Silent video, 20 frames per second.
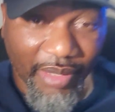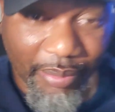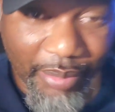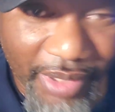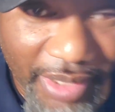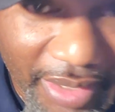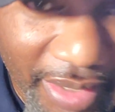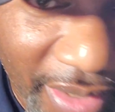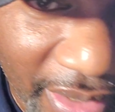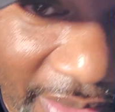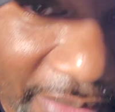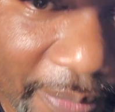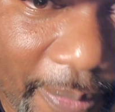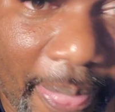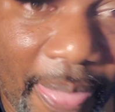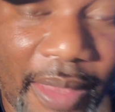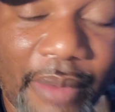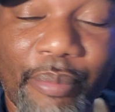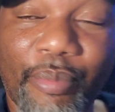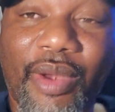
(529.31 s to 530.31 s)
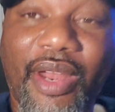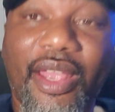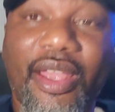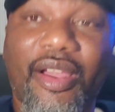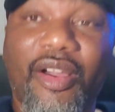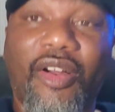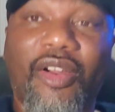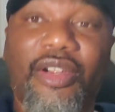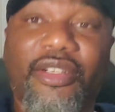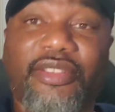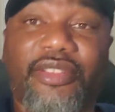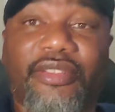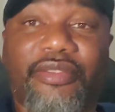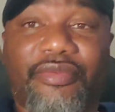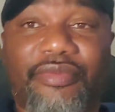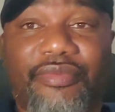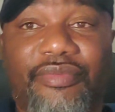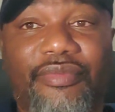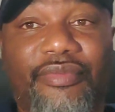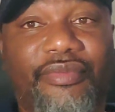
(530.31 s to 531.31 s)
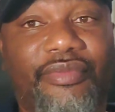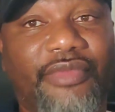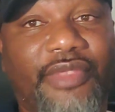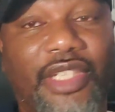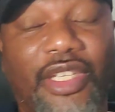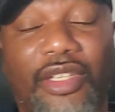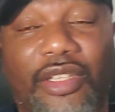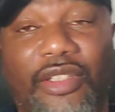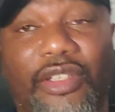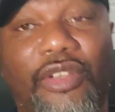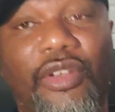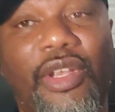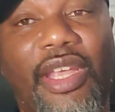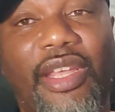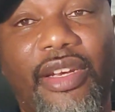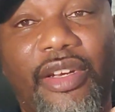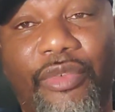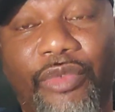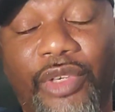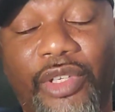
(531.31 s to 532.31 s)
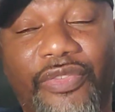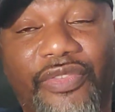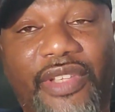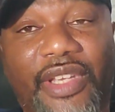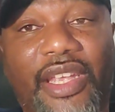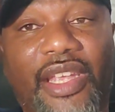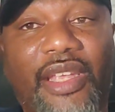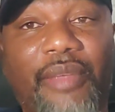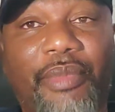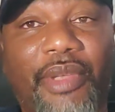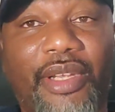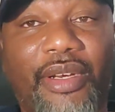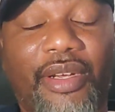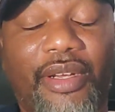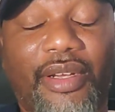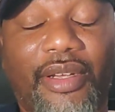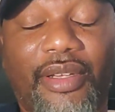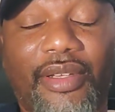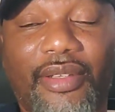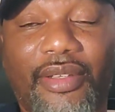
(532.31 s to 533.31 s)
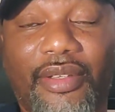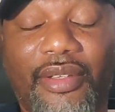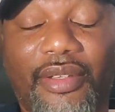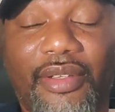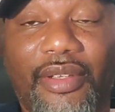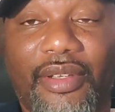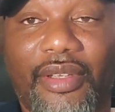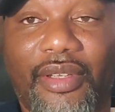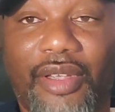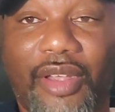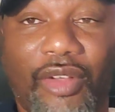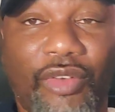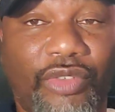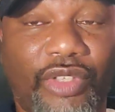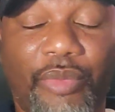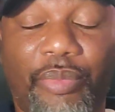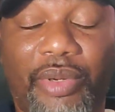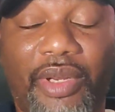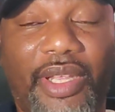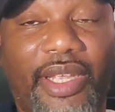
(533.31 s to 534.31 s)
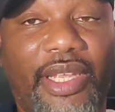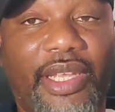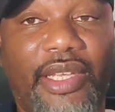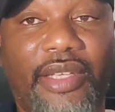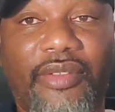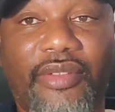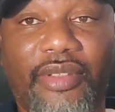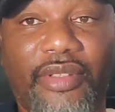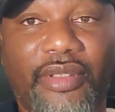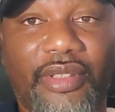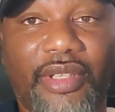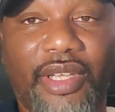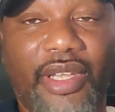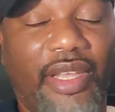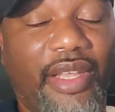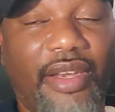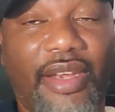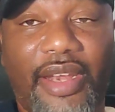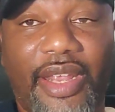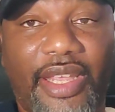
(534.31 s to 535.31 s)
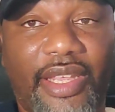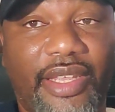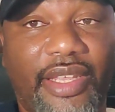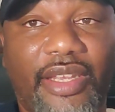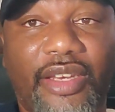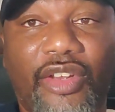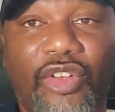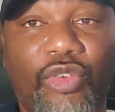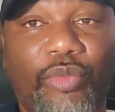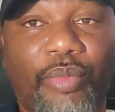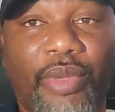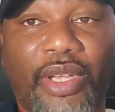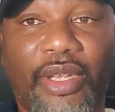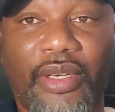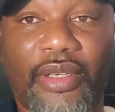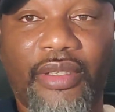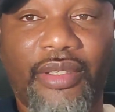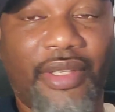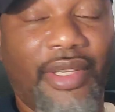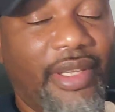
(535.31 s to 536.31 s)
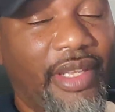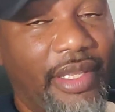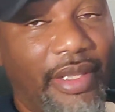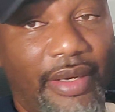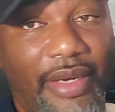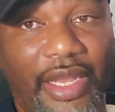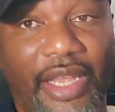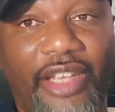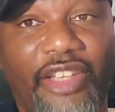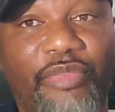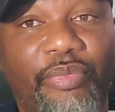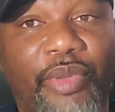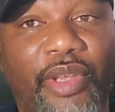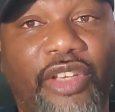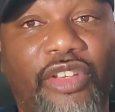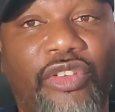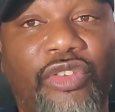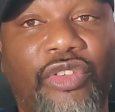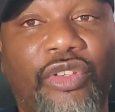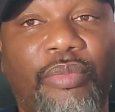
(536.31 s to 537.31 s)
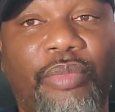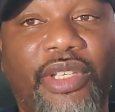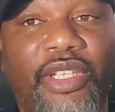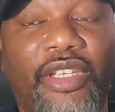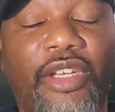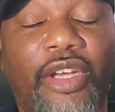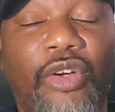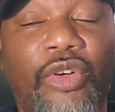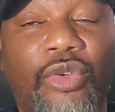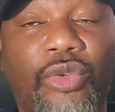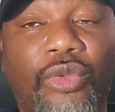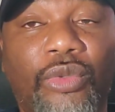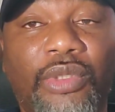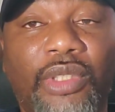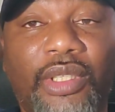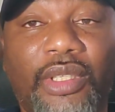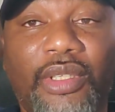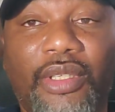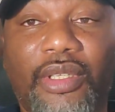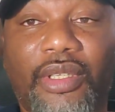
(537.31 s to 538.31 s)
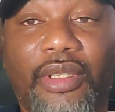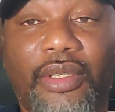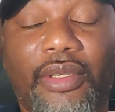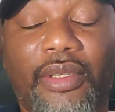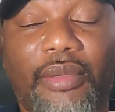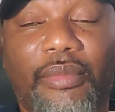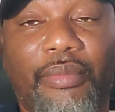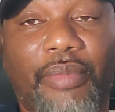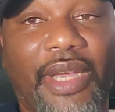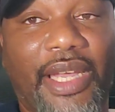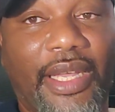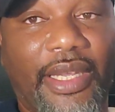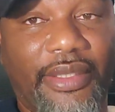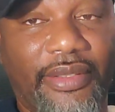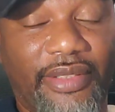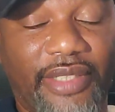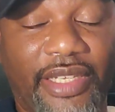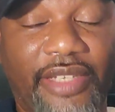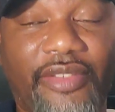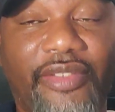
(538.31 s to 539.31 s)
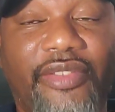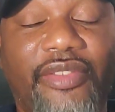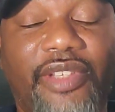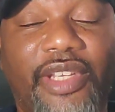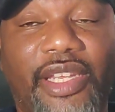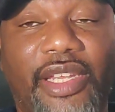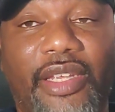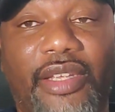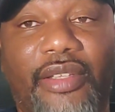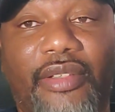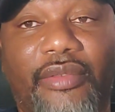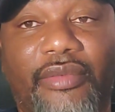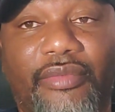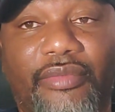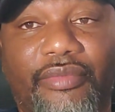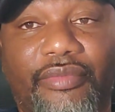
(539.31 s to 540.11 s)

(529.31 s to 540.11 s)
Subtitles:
Brian Harsin, you had a rough time at on the plains, and it ain't getting no better. And I expect you'll be gone by season's end.